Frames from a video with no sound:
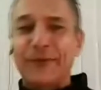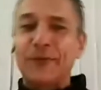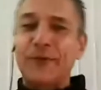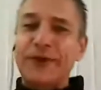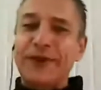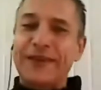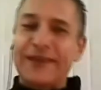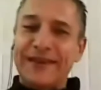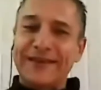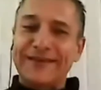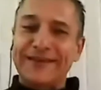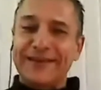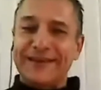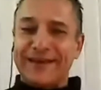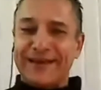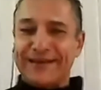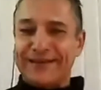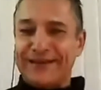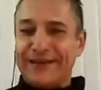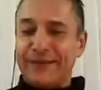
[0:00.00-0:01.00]
what we get
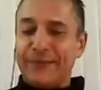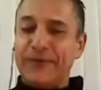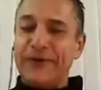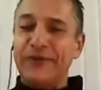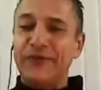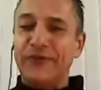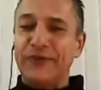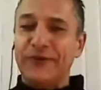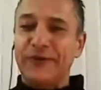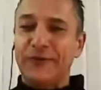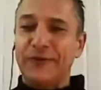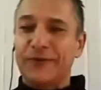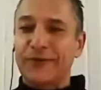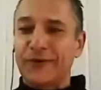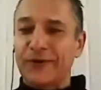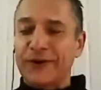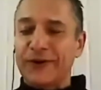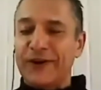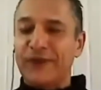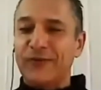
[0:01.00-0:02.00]
at our personal
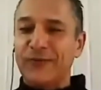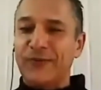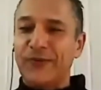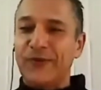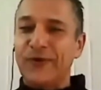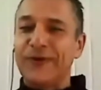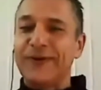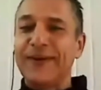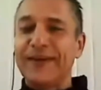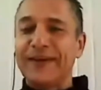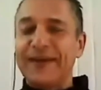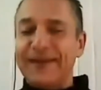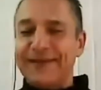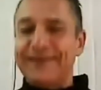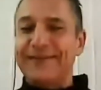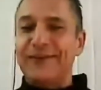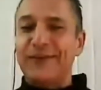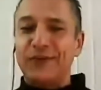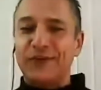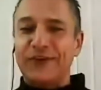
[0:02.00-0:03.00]
connection point
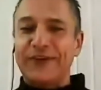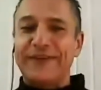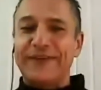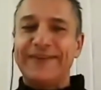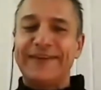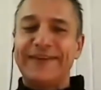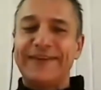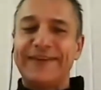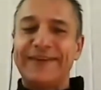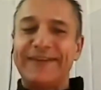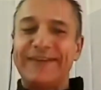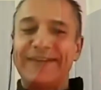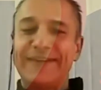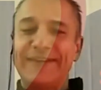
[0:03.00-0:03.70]
is usually signal.